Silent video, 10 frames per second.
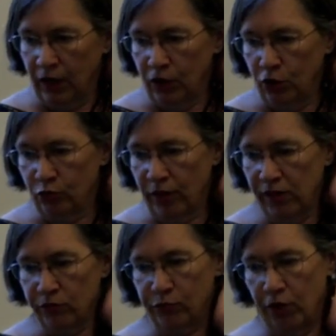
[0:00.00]

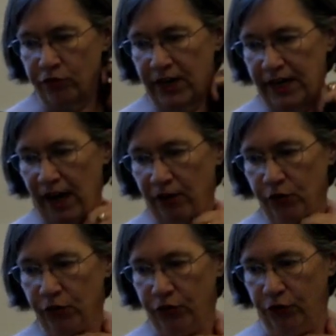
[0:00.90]
You rotate out
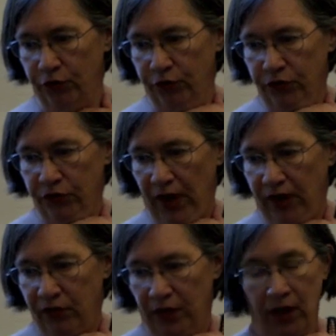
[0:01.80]
your students
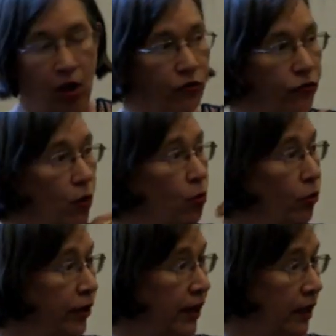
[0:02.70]
as they also
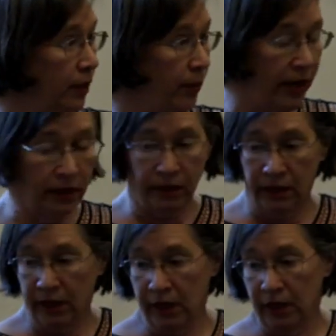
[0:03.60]
work
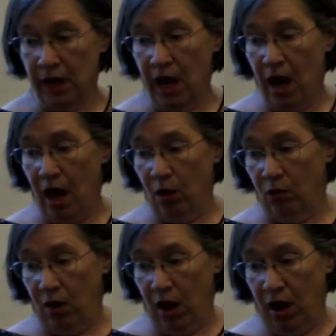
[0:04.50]
independently,
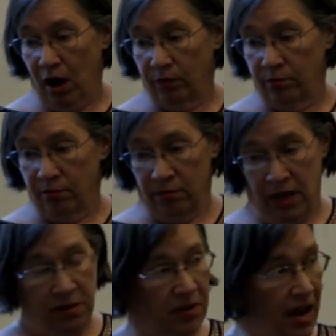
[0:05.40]

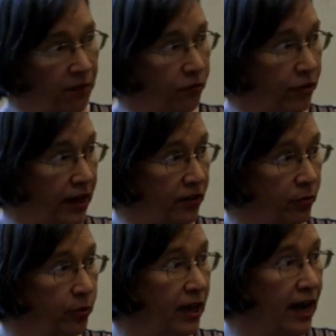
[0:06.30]
maybe have
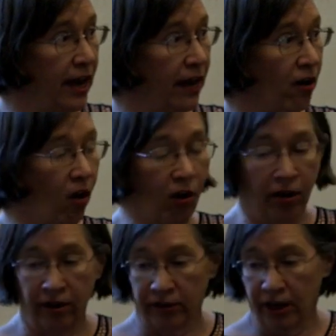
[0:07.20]
creative play,
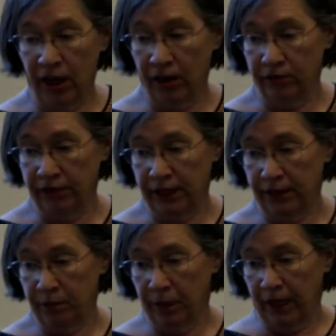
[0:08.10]
art,
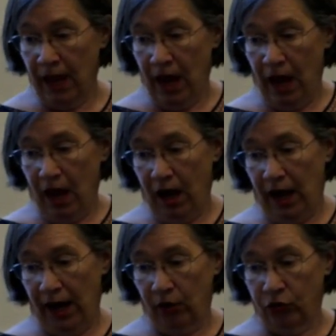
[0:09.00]
coloring,
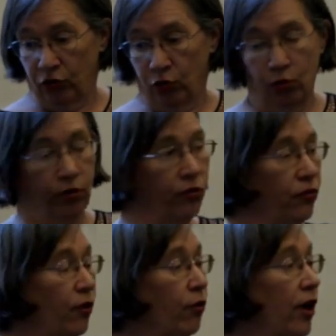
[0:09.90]
house
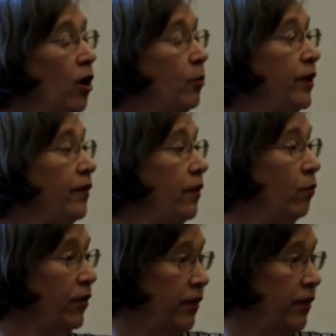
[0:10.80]
chores, or helping with